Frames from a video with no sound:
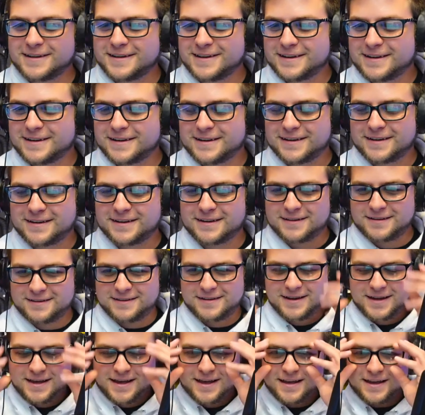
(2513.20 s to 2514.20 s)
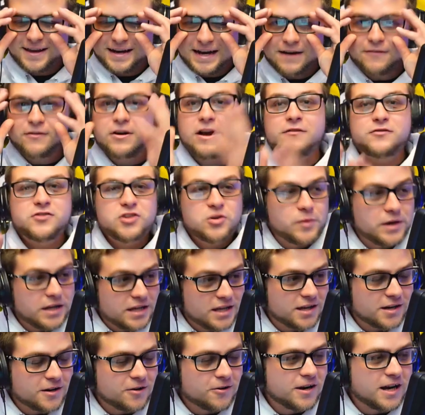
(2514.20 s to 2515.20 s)
you never have too many
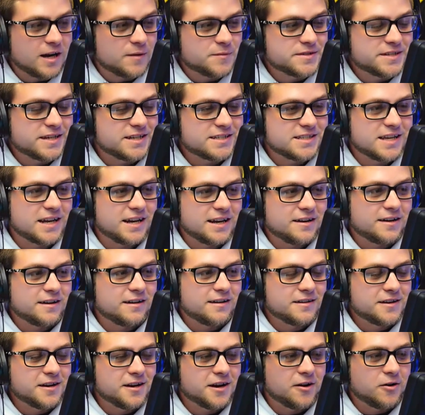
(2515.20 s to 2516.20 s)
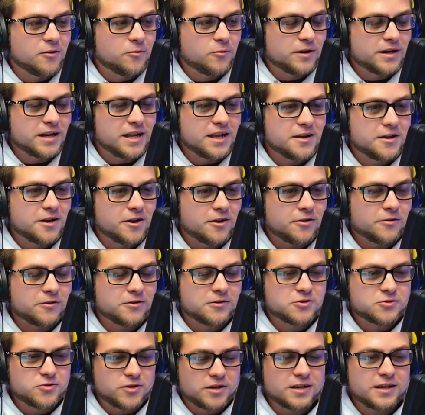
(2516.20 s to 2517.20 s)
kicker cups because then you know one day you go to
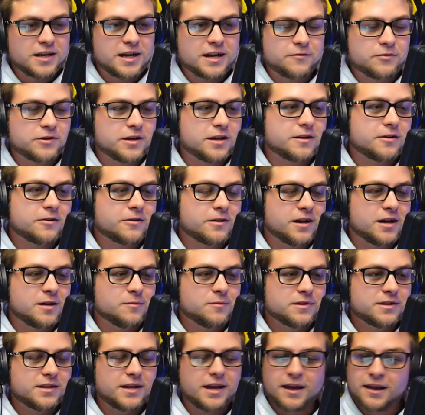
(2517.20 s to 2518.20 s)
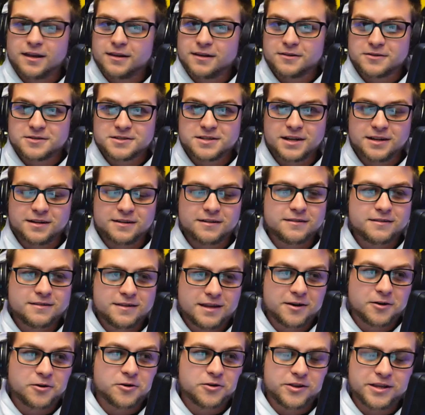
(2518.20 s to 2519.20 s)
drink out of a kicker cup and there's none
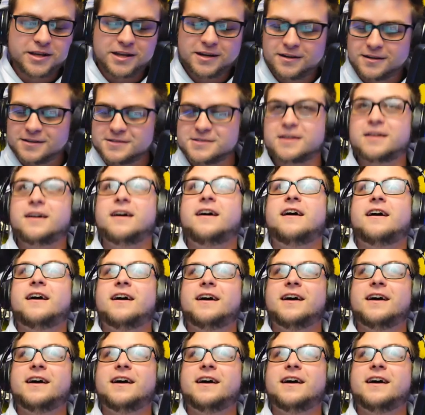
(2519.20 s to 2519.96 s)
that are clean. It's like oh,